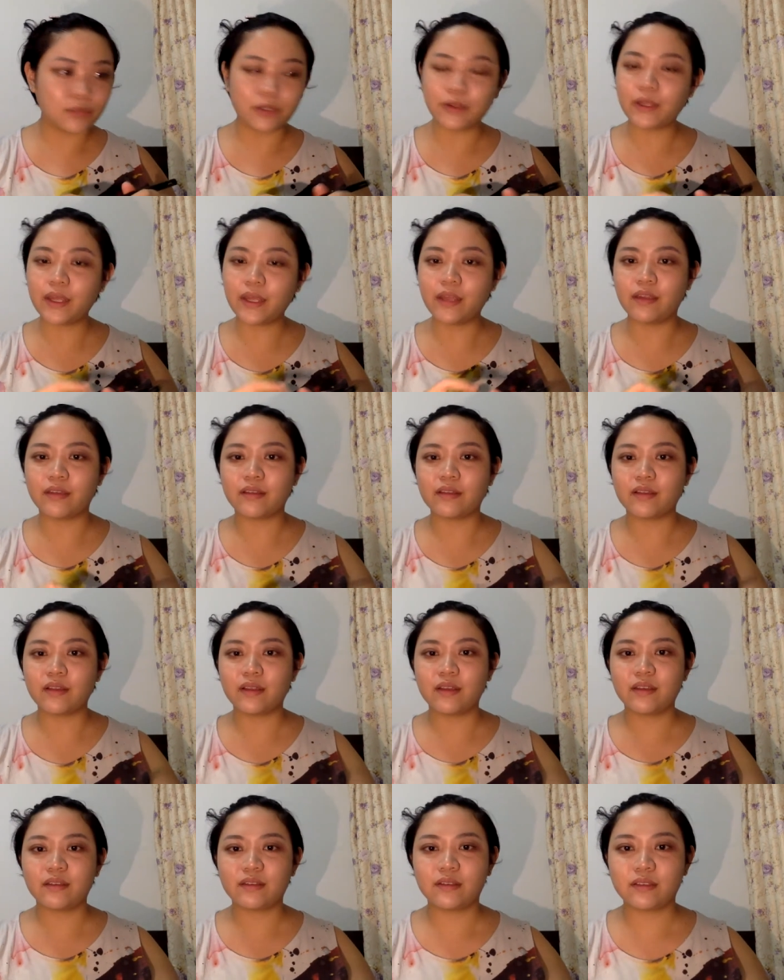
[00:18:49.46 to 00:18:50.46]
Okay,
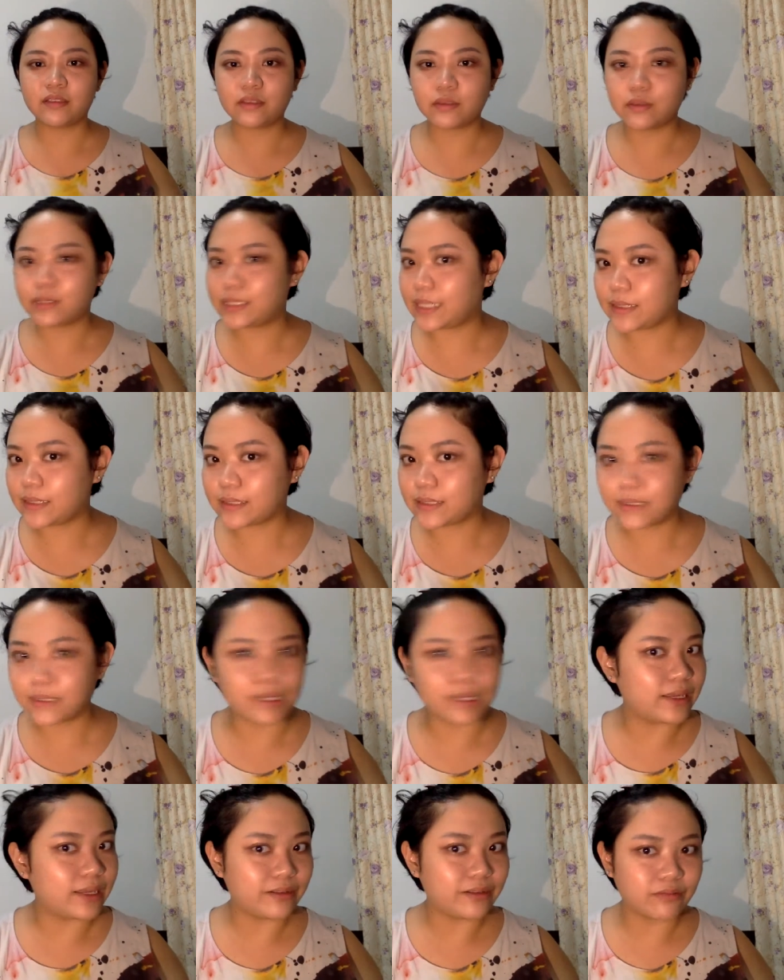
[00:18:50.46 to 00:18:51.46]
so that's
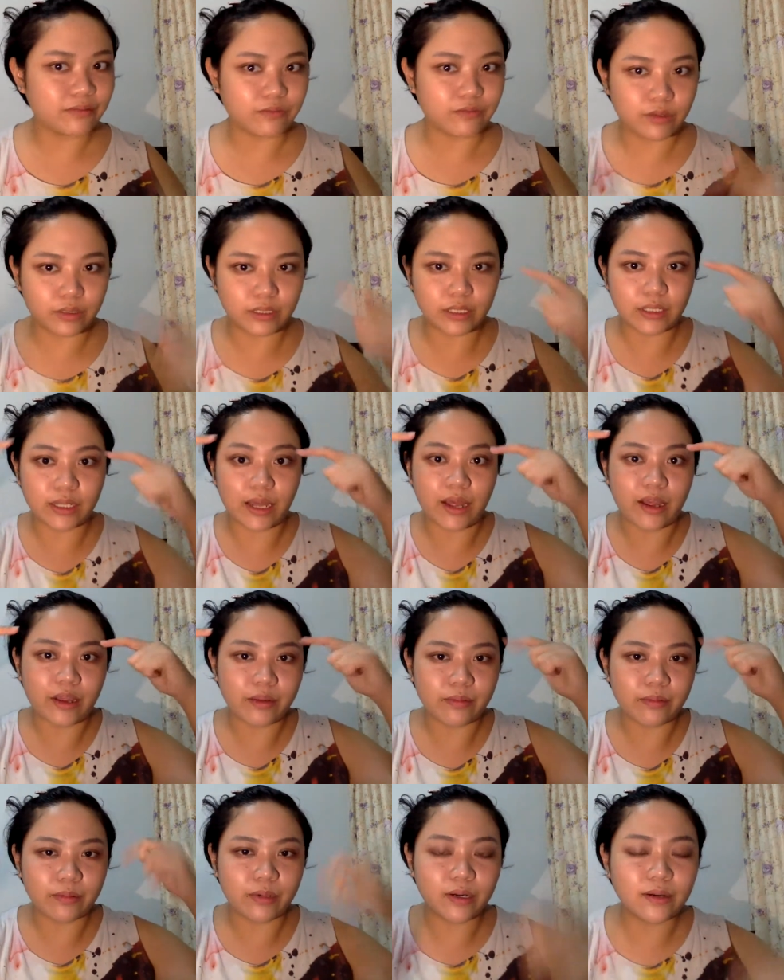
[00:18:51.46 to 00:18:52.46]
that for the
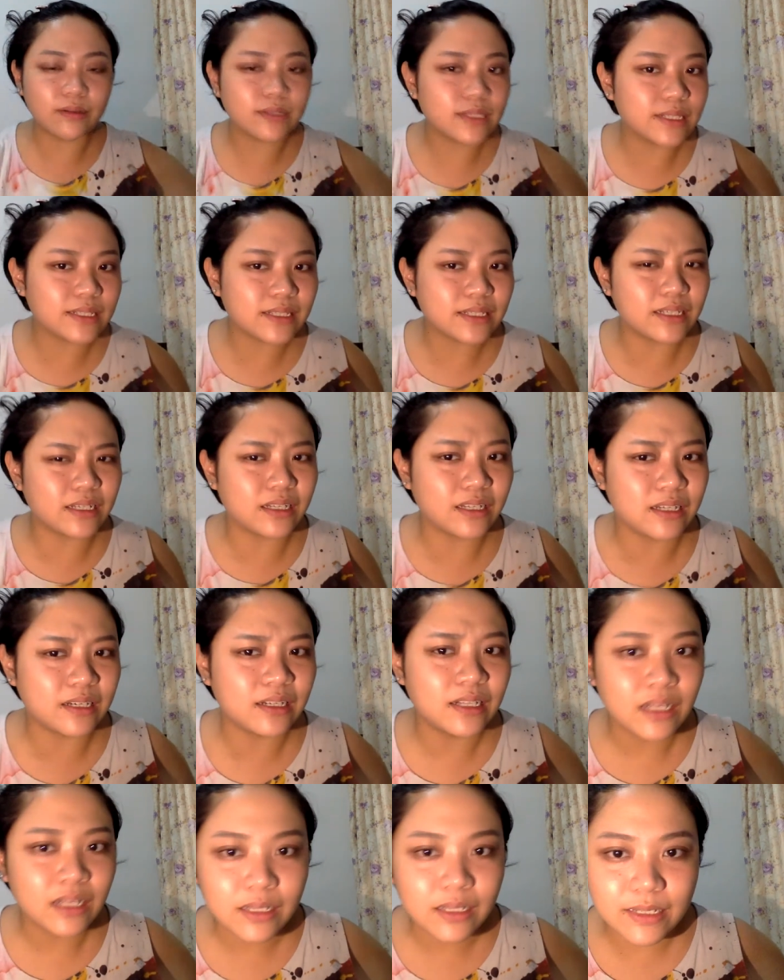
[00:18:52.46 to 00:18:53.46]
eyebrows.
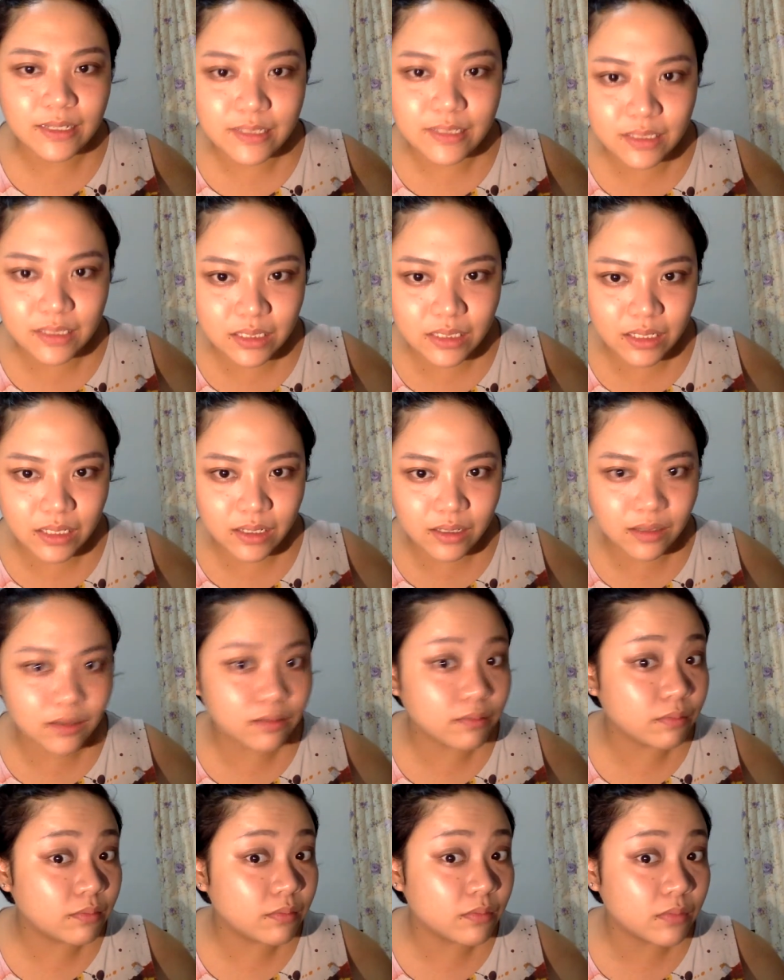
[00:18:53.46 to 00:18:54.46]
It's
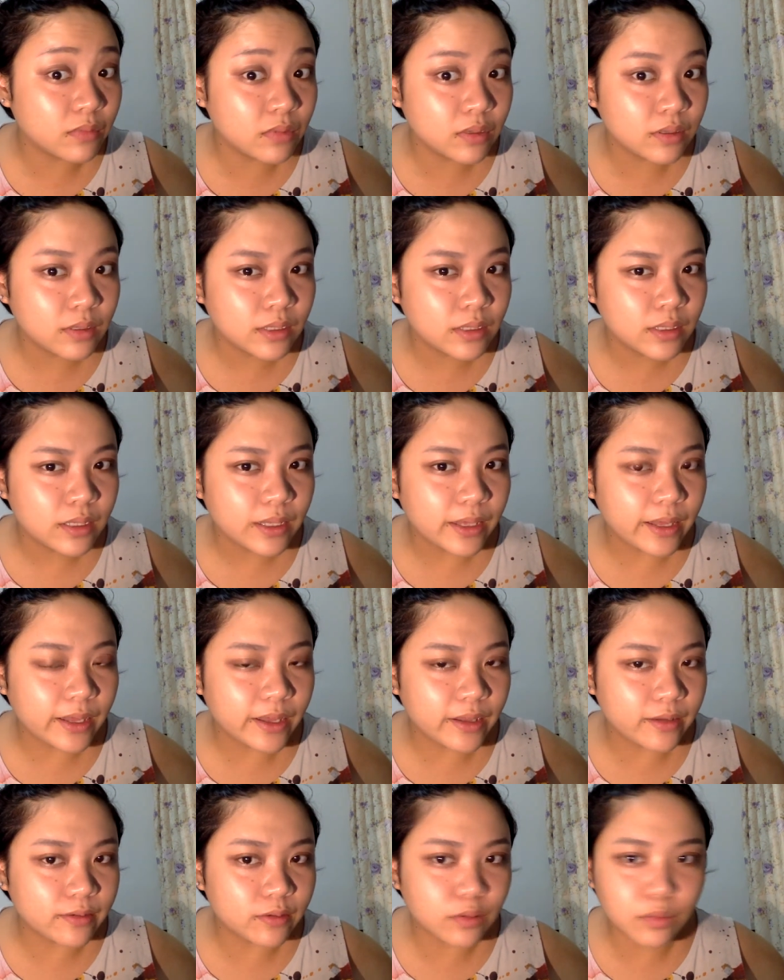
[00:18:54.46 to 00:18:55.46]
thicker
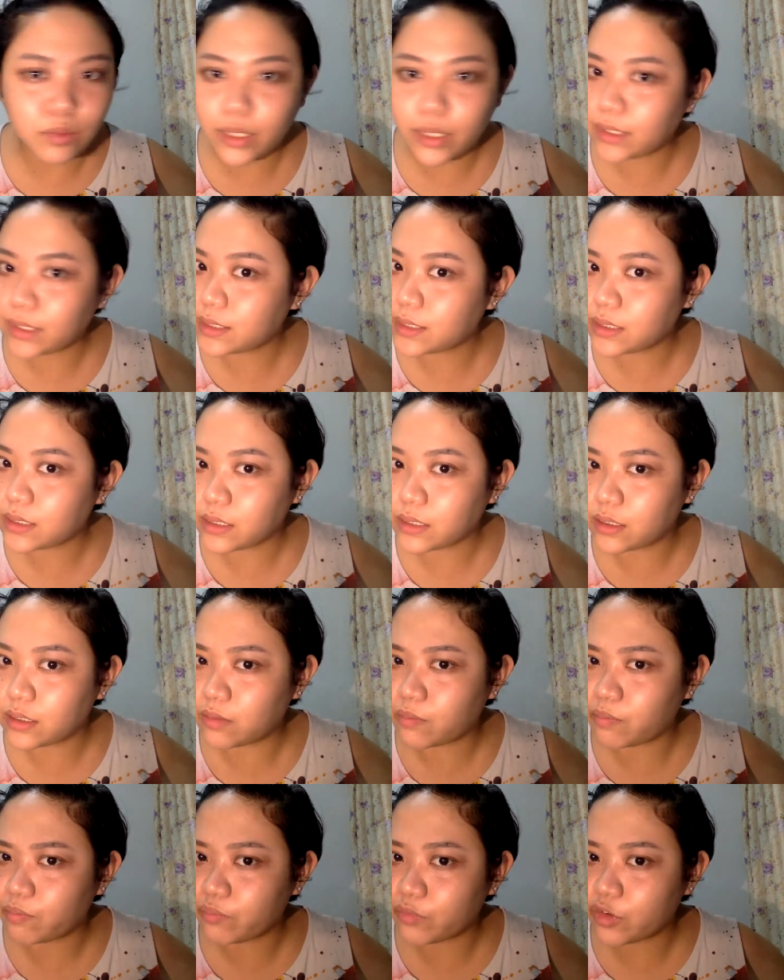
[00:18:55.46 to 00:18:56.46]
and quite
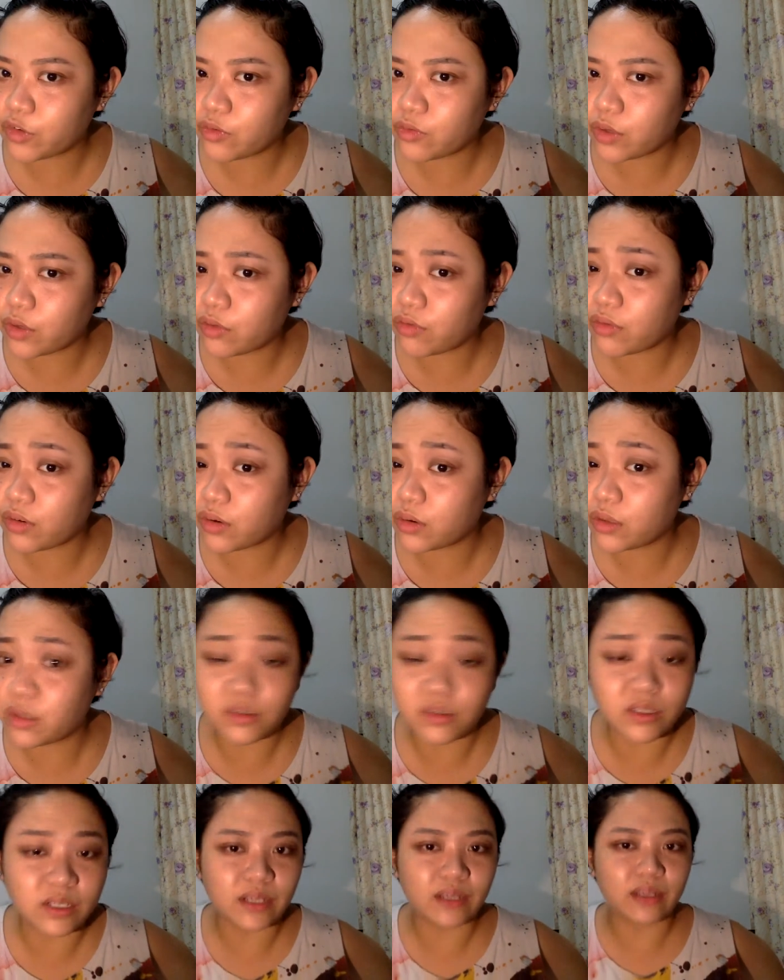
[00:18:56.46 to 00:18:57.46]
straightforward
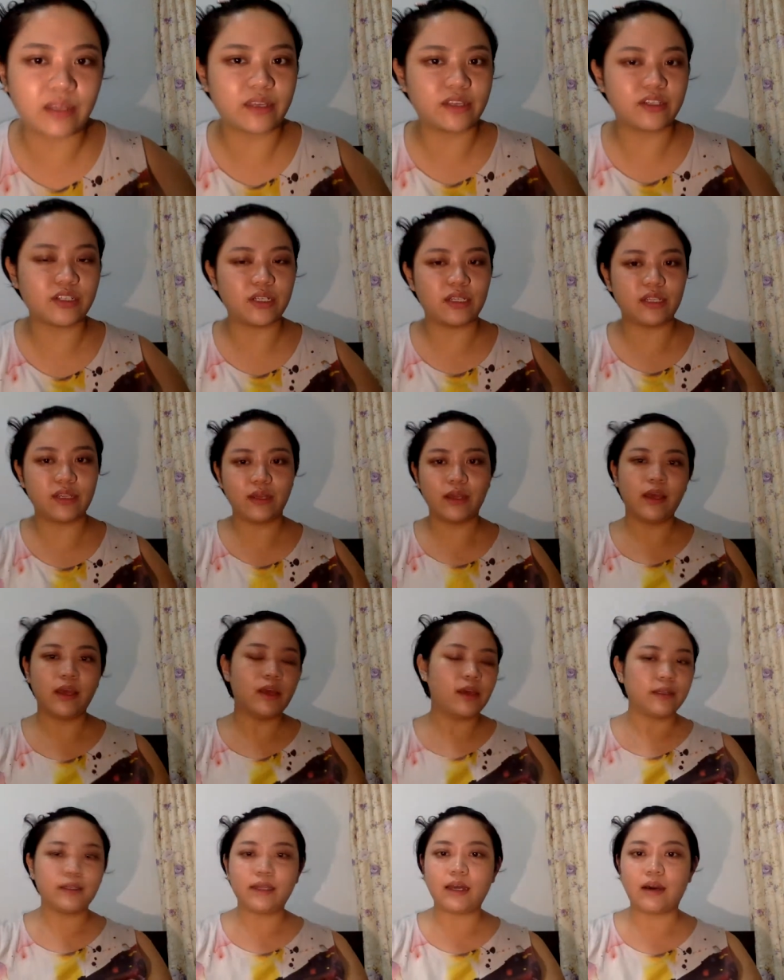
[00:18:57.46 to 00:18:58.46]
looking actually.
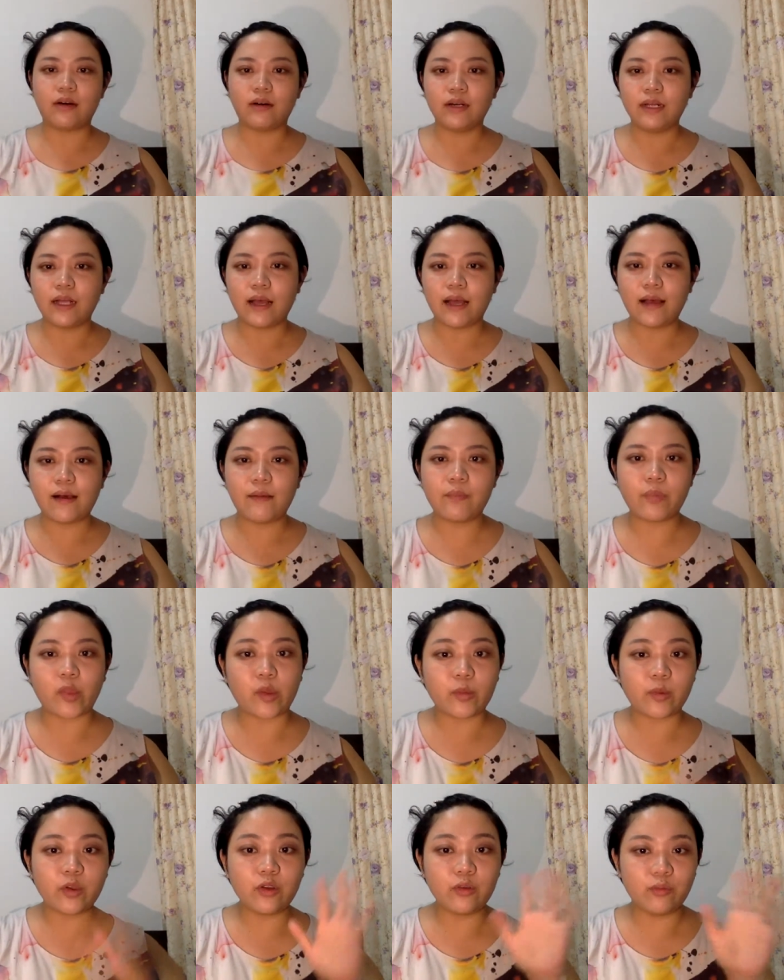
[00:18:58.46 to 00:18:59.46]
Now I'm
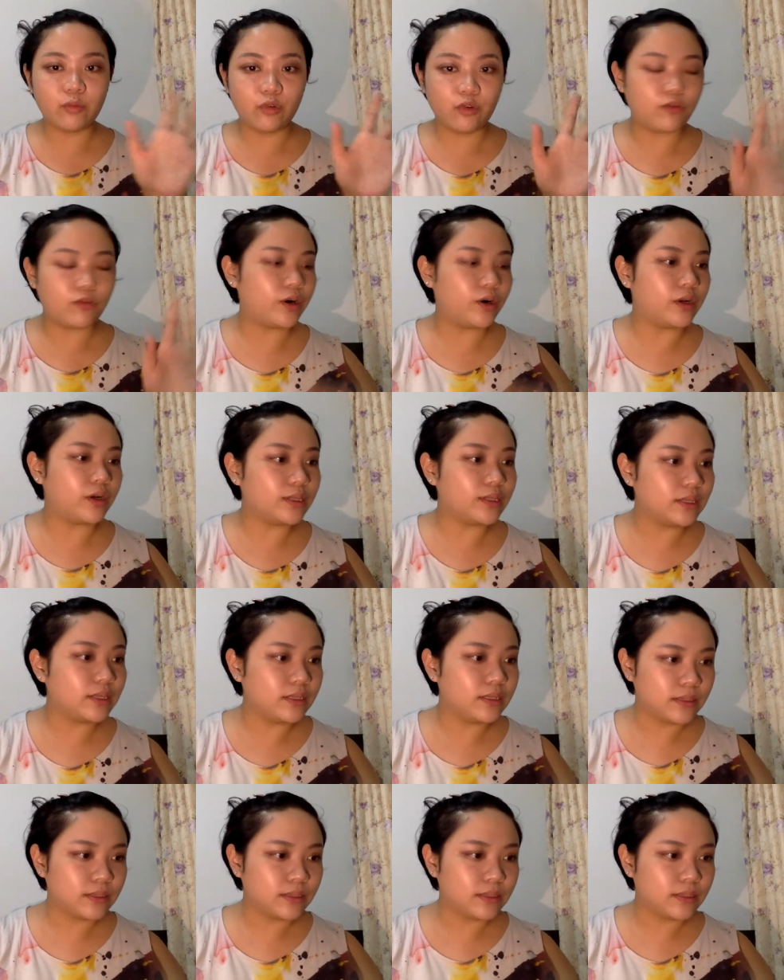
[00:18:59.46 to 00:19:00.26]
going to move on.